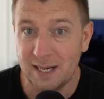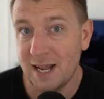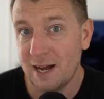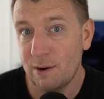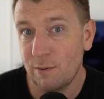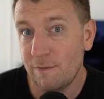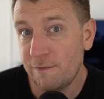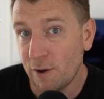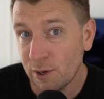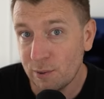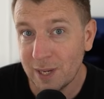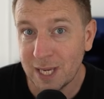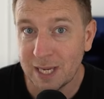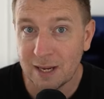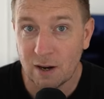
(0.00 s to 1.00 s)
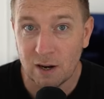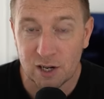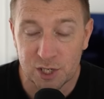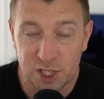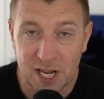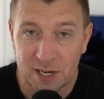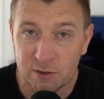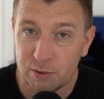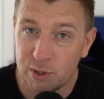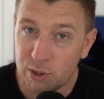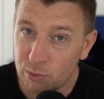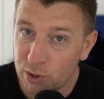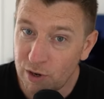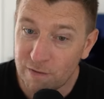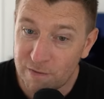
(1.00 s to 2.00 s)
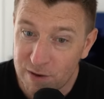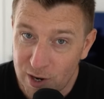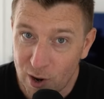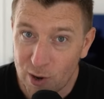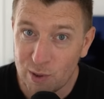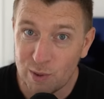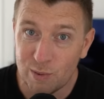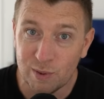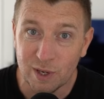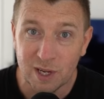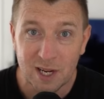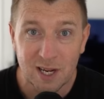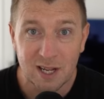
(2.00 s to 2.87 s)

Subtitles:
Now, following our channel, you would have known